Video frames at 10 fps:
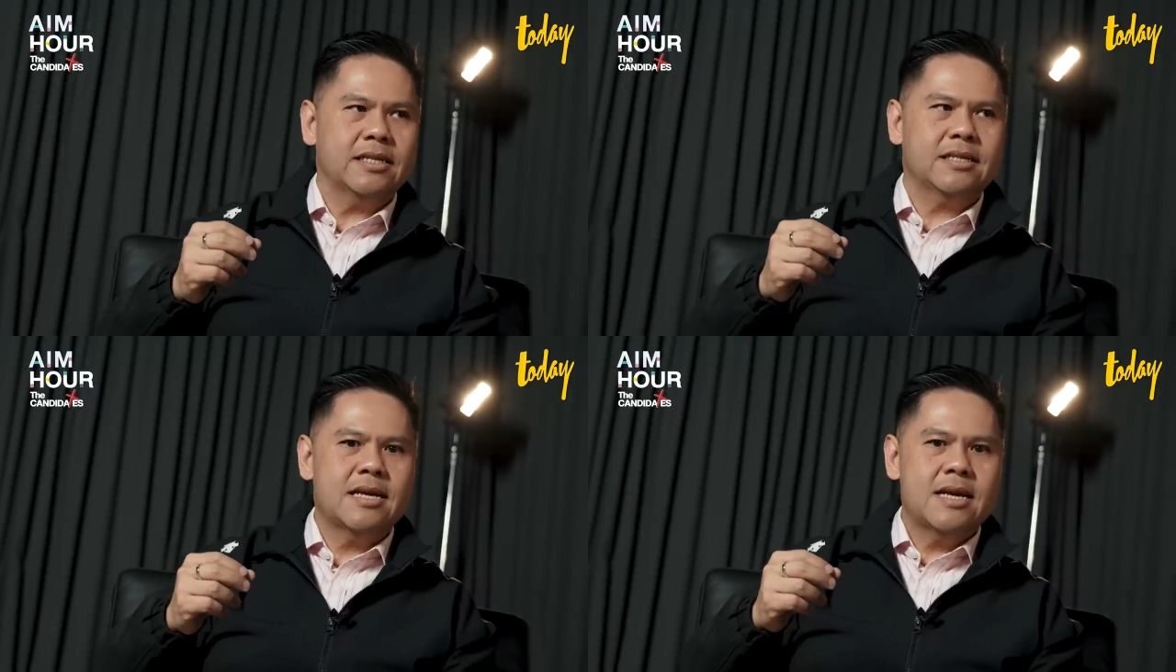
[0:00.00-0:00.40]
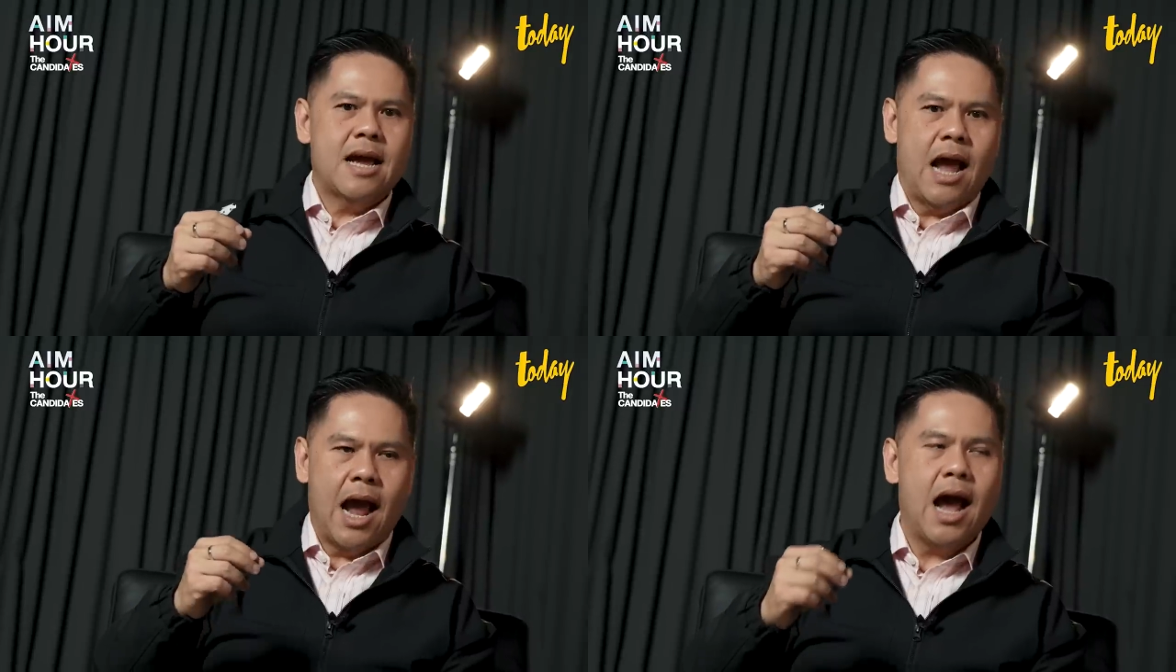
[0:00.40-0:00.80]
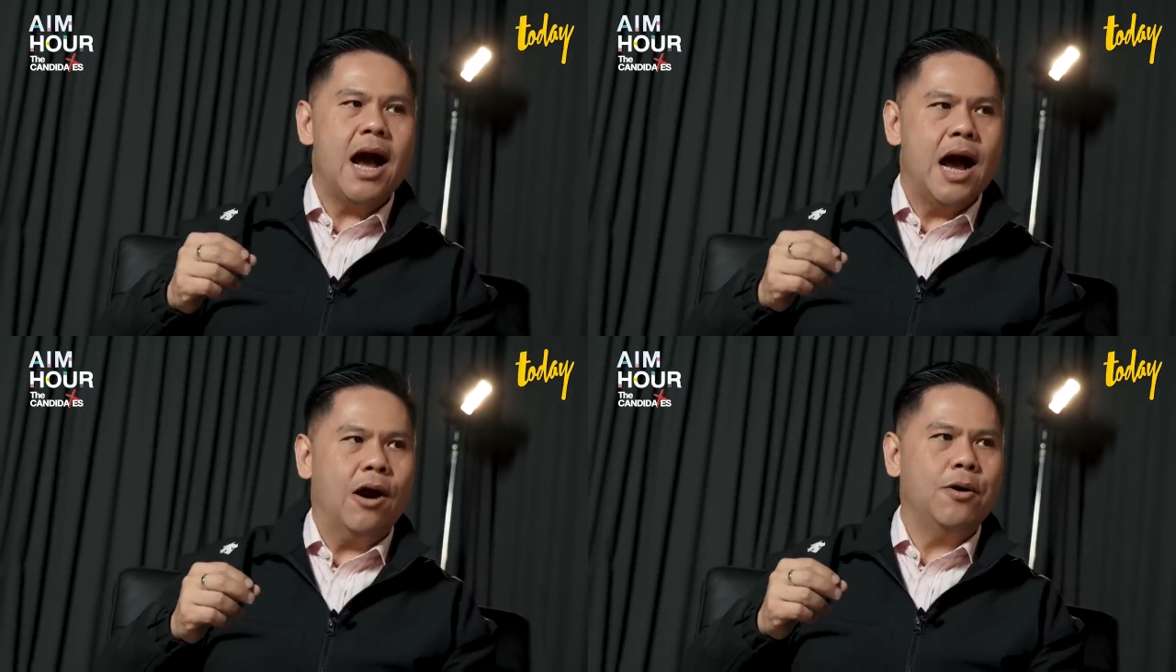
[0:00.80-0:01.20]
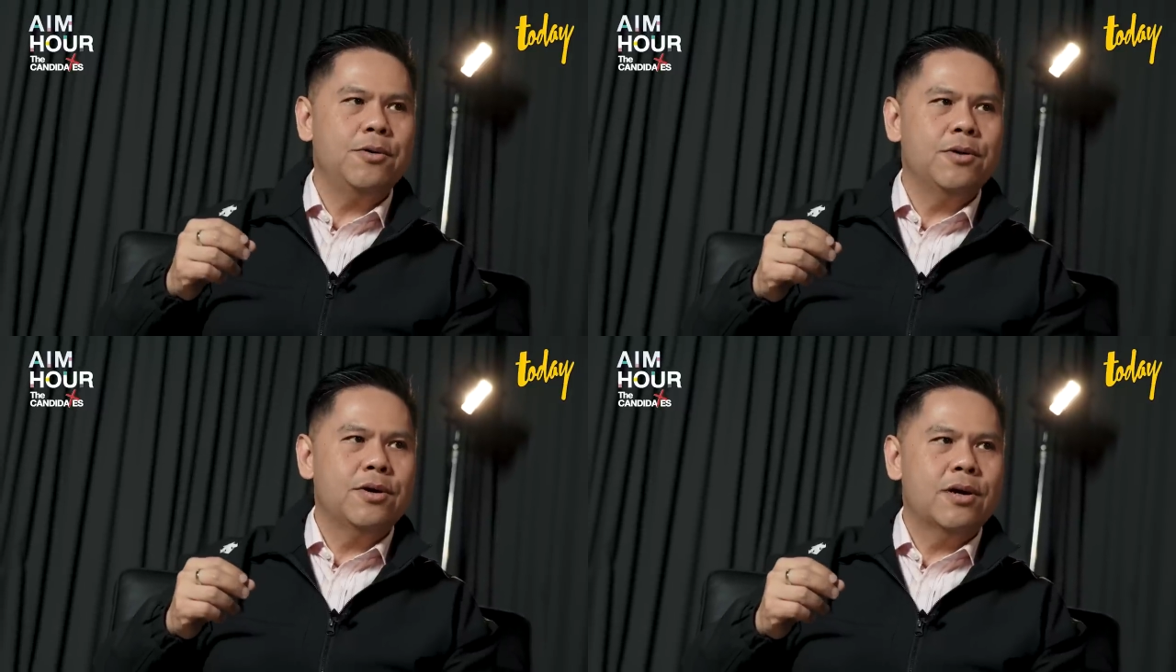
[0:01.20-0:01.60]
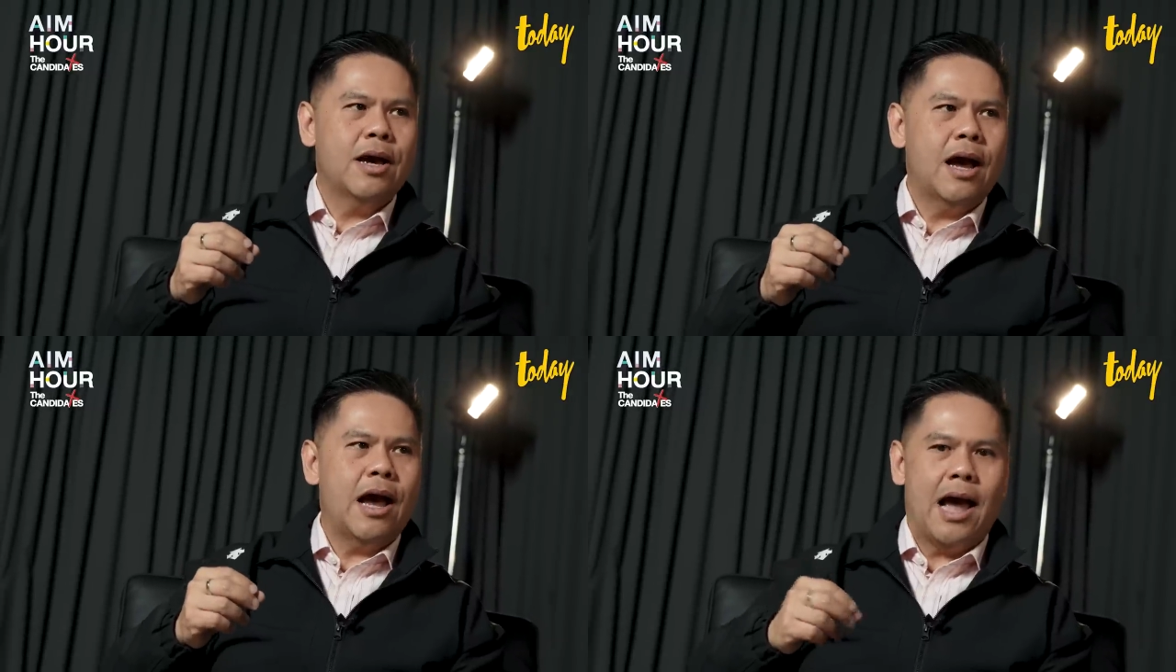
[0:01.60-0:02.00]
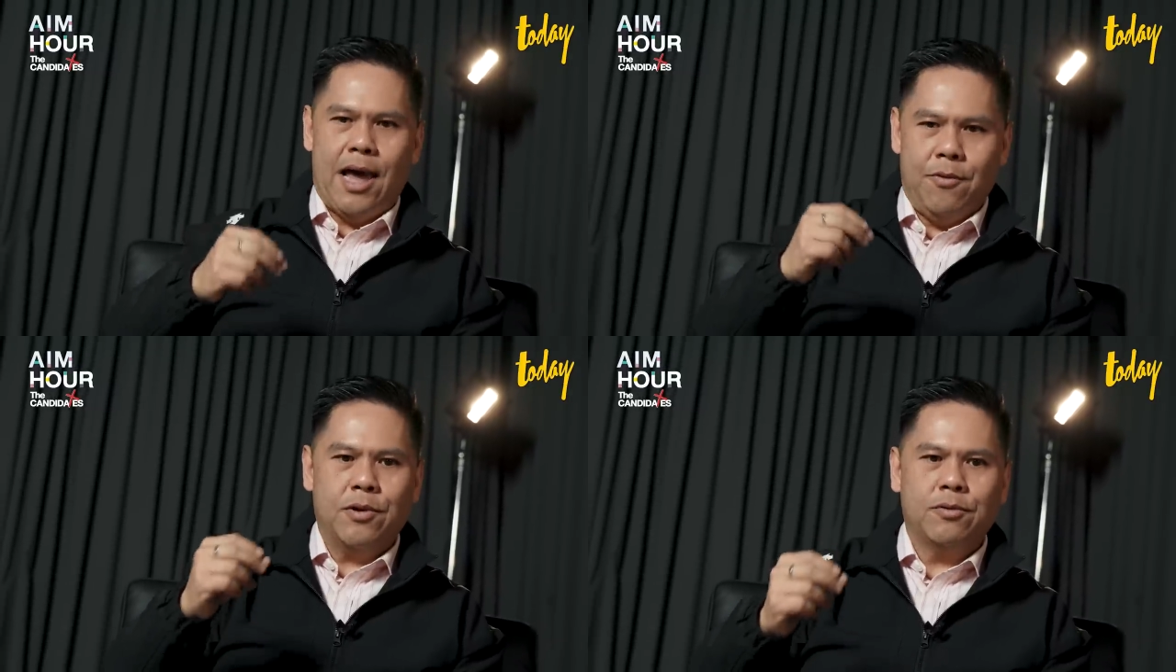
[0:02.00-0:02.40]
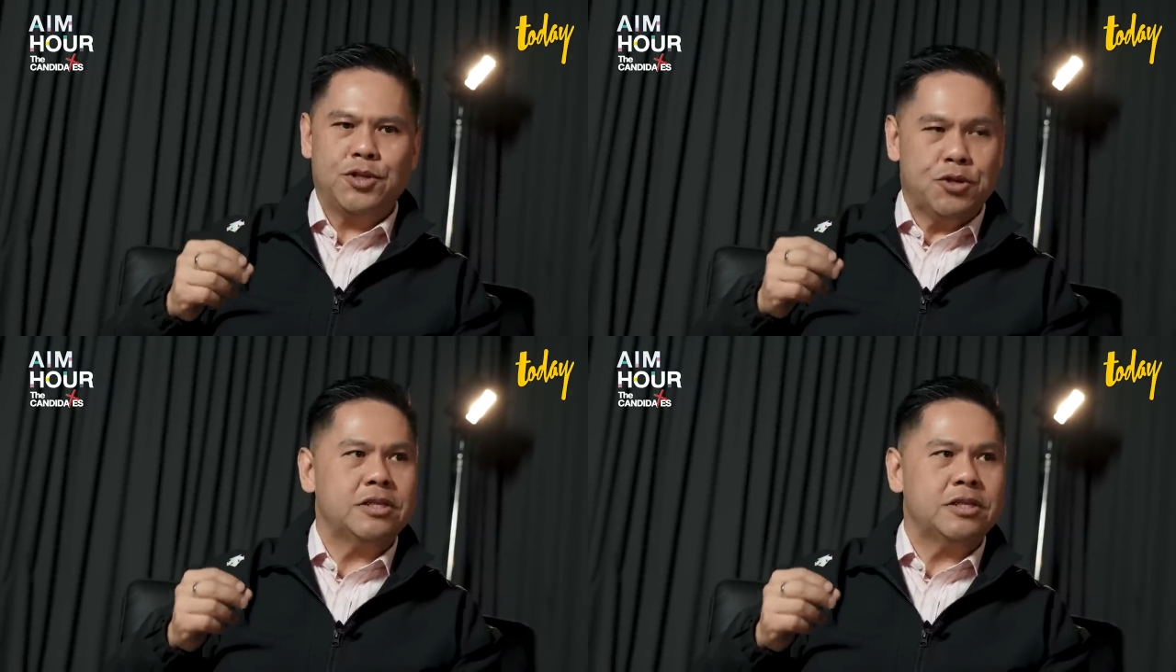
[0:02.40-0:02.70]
is how I will